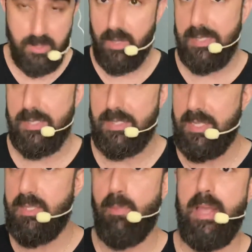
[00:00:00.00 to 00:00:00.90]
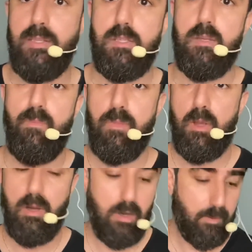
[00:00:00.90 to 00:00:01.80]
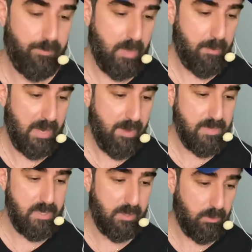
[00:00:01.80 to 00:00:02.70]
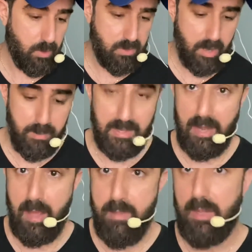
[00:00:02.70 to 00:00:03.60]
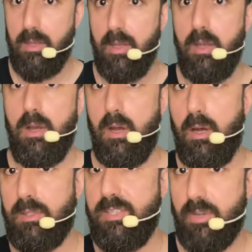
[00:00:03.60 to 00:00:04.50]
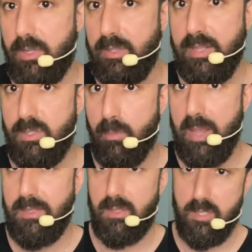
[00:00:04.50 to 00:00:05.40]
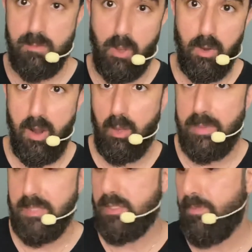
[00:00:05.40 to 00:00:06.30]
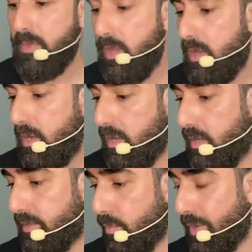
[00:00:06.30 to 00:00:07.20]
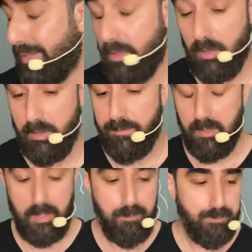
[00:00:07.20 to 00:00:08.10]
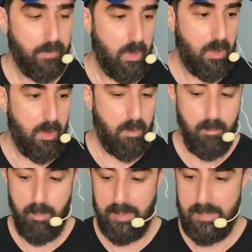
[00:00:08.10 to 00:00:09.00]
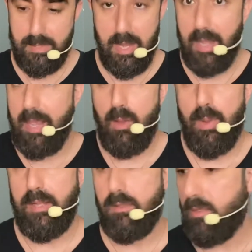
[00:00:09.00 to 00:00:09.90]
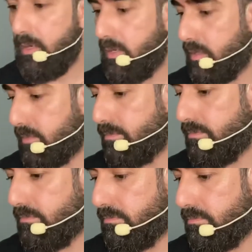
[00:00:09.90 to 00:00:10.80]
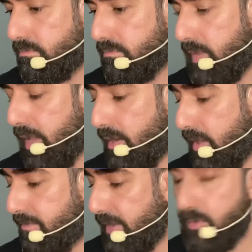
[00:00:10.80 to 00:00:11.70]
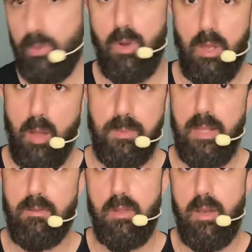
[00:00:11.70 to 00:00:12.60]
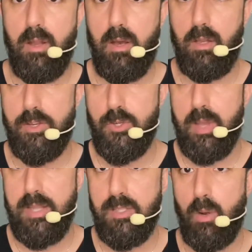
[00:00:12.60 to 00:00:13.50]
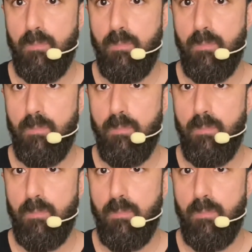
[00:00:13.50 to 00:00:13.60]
as these mics, I mean, obviously those are going to be dynamic. These are condenser mics. They're smaller elements. They work a little differently, but I can't wait. And if I do, I'll update and let you guys know.